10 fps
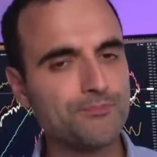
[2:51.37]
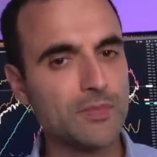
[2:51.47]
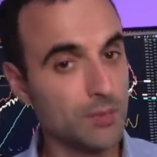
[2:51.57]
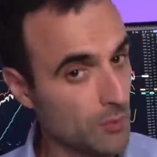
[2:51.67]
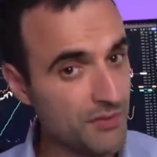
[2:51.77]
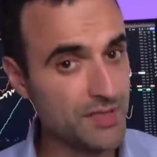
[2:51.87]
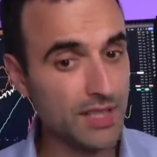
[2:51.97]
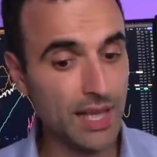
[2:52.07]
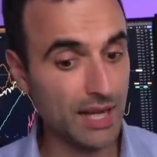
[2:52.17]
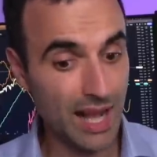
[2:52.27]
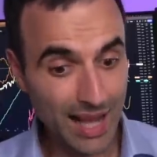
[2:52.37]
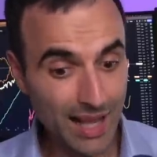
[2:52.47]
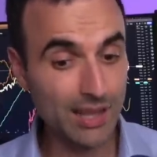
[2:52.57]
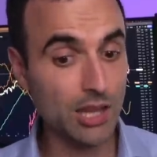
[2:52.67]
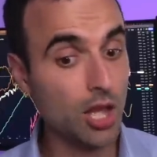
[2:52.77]
And we've seen that
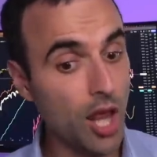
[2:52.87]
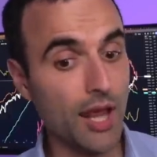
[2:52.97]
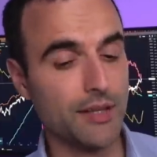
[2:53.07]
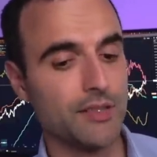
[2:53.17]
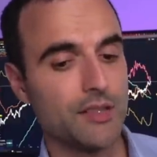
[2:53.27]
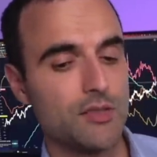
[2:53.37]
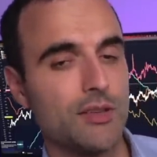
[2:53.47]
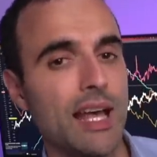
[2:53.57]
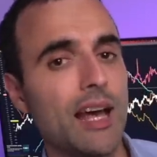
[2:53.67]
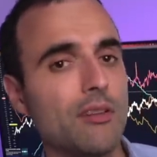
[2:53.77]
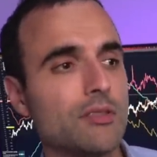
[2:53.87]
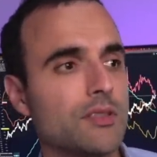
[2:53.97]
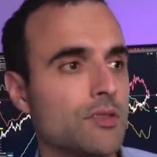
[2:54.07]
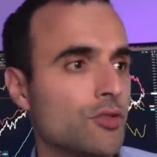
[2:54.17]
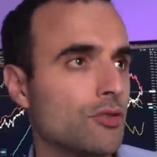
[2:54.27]
a lot. So now
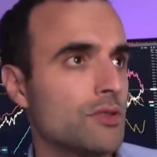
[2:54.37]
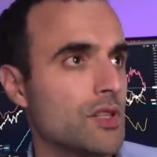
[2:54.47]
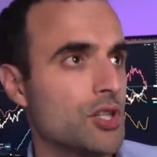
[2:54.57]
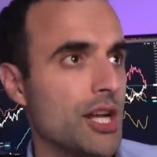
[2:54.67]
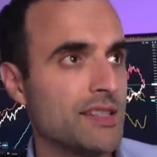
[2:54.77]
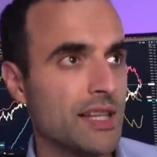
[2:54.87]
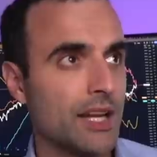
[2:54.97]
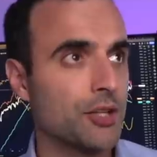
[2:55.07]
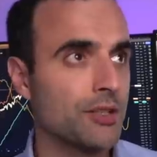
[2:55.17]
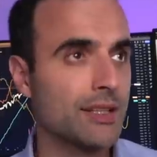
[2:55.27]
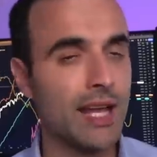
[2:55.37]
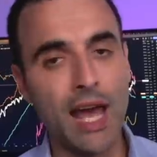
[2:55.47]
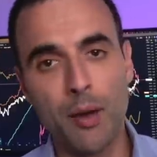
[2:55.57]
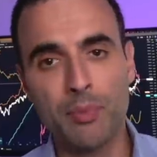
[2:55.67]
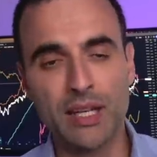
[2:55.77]
to suggest that it could
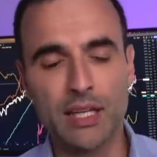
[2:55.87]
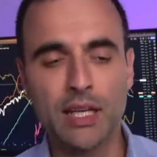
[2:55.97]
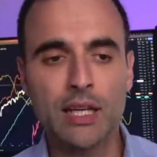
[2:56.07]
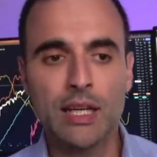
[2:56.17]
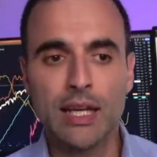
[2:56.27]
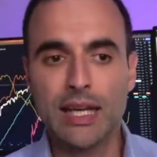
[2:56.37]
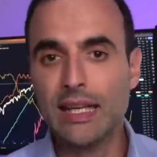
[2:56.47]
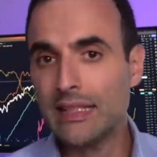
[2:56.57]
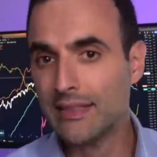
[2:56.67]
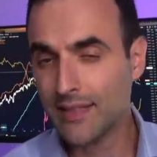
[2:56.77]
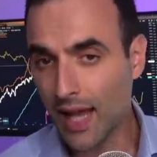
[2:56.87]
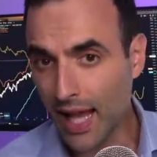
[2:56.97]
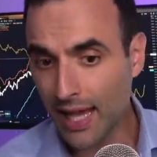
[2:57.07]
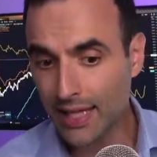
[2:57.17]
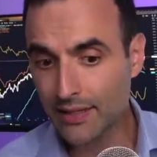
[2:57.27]
happen
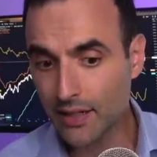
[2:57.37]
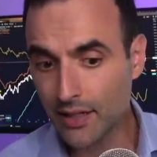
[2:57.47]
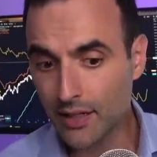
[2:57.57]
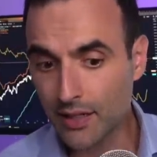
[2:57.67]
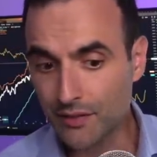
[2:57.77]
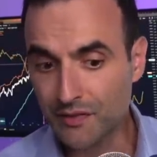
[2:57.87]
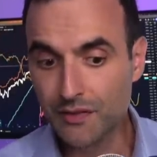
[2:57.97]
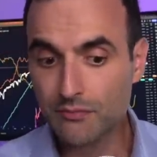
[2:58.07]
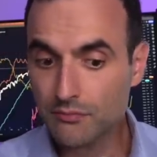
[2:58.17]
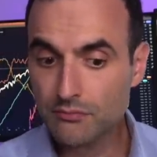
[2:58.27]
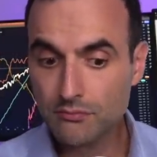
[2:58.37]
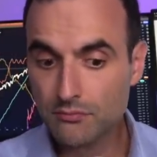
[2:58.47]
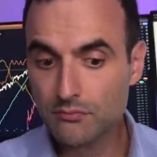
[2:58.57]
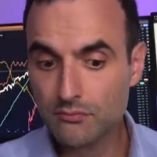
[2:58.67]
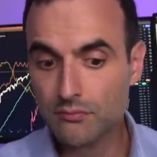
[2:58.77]
inside of
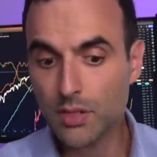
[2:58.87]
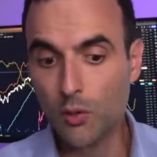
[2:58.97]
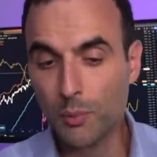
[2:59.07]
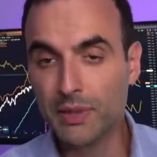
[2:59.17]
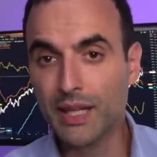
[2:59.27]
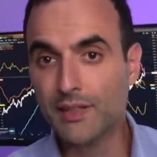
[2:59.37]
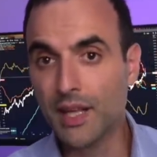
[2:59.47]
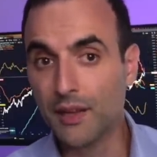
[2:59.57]
you know a place like